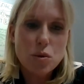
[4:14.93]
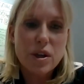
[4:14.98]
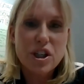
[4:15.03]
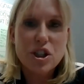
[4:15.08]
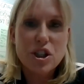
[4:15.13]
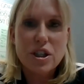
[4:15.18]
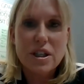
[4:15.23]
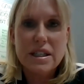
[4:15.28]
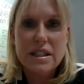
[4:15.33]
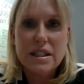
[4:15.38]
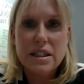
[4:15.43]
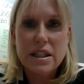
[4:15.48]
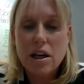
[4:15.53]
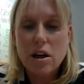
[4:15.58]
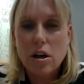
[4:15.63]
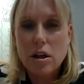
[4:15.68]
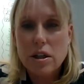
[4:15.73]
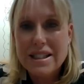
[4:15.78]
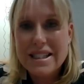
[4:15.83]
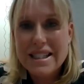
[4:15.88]
which is
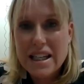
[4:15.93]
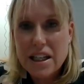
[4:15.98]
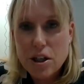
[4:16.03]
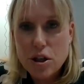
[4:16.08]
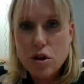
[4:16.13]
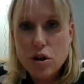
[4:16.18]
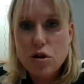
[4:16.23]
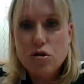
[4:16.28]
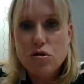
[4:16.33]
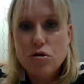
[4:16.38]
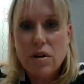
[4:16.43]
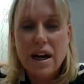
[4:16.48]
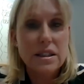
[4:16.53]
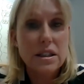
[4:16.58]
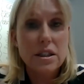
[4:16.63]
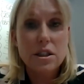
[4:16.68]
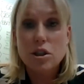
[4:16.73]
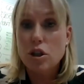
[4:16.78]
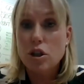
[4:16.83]
the continued rise.